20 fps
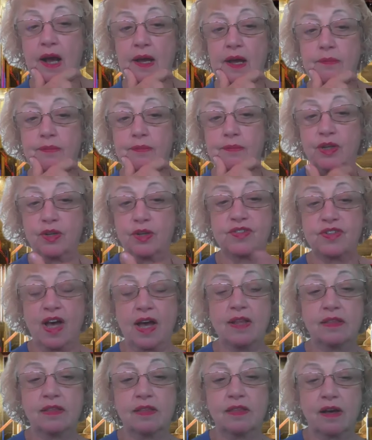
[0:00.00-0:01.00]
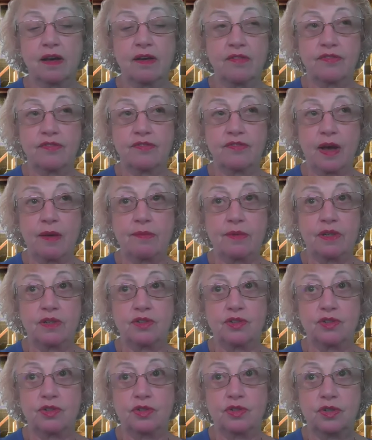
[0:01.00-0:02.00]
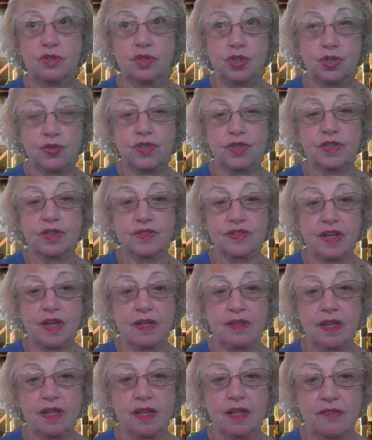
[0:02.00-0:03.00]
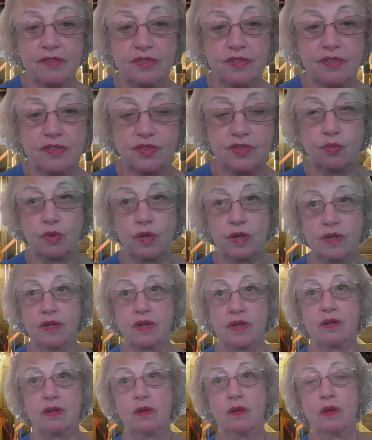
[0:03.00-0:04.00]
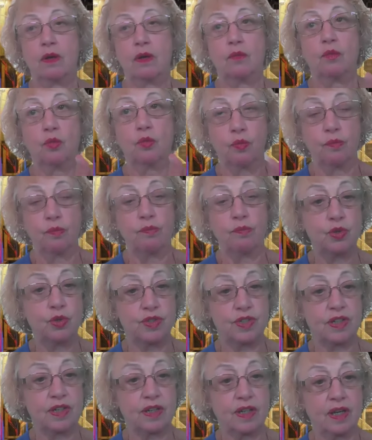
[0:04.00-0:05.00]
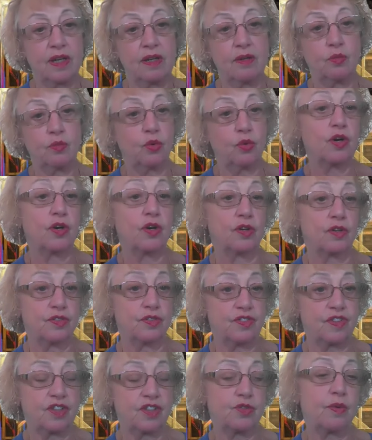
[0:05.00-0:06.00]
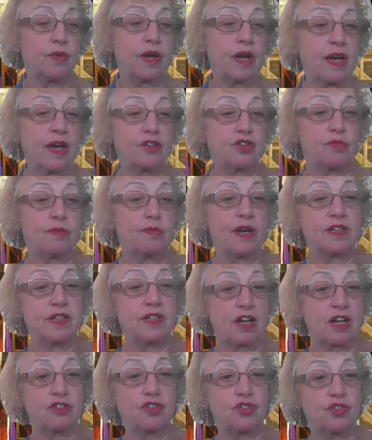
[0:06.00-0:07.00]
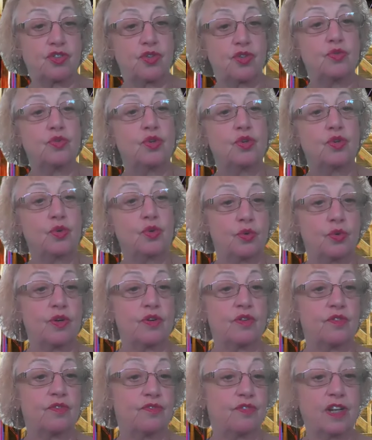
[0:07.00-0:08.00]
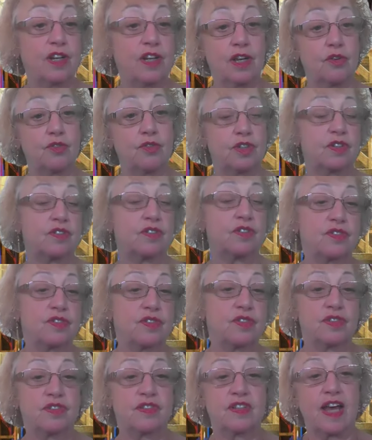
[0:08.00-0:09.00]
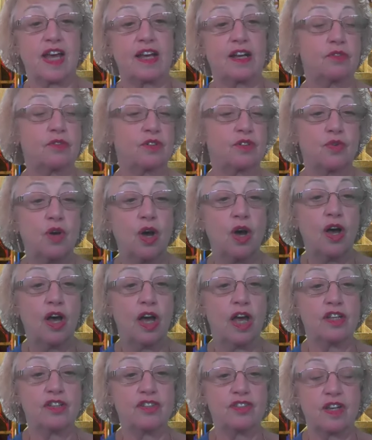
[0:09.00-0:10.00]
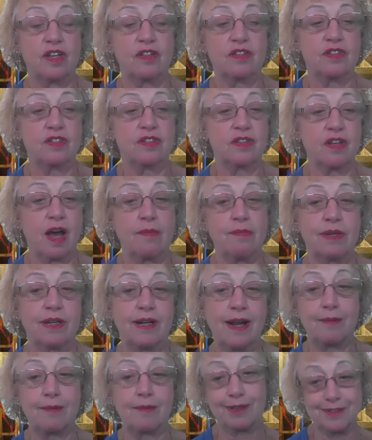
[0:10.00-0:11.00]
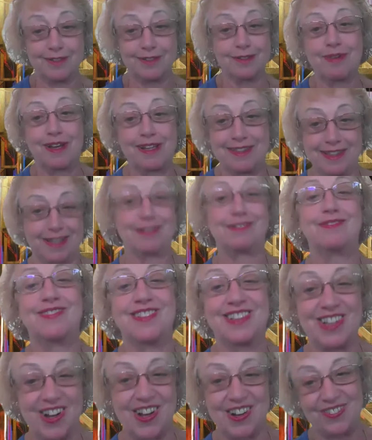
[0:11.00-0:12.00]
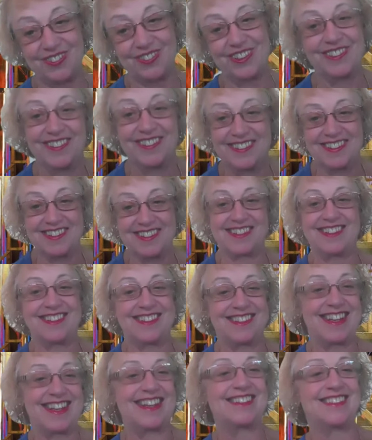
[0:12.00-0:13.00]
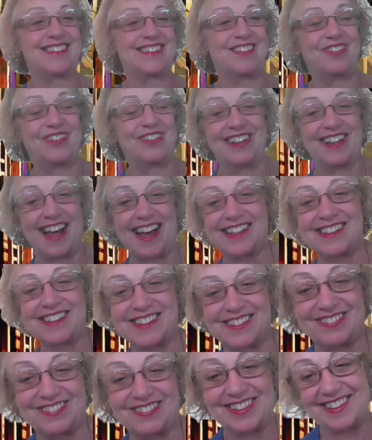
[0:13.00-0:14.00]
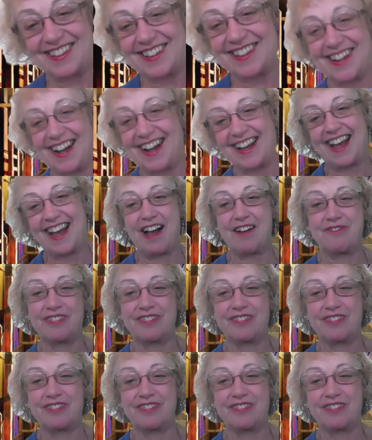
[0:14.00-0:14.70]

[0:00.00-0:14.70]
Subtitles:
because I mean, two things I love is one, music and words. That's why I do my Dr. Sue New Word videos because it's like, I mean, I'm going to sing my theme song for you because it says the philosophy that I have.